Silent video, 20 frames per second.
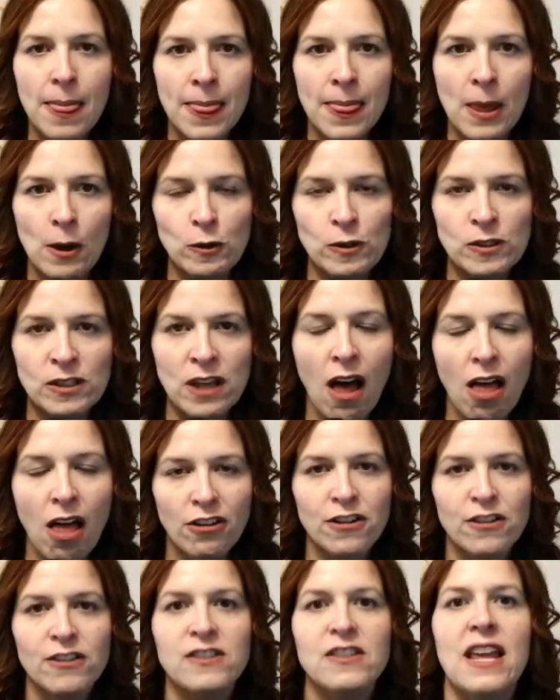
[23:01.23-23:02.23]
those
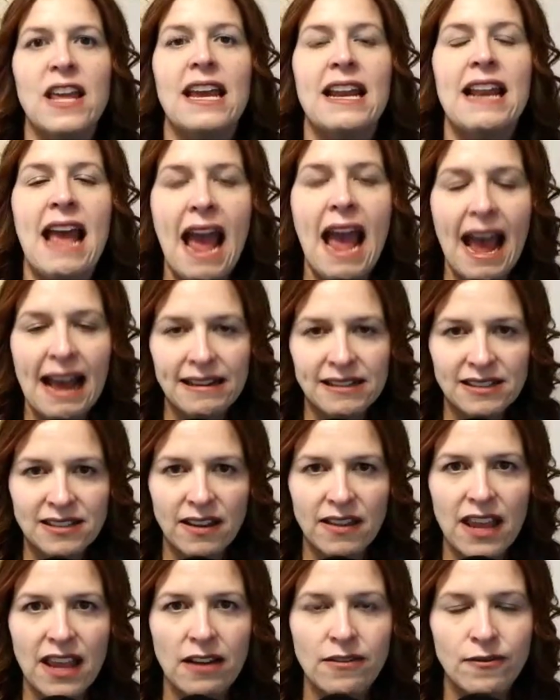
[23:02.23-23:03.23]
colors, they enhanced
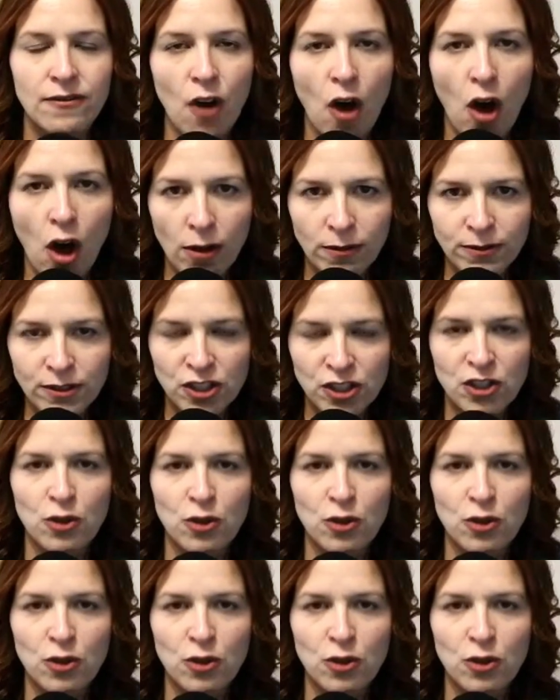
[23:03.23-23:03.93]
and they evolved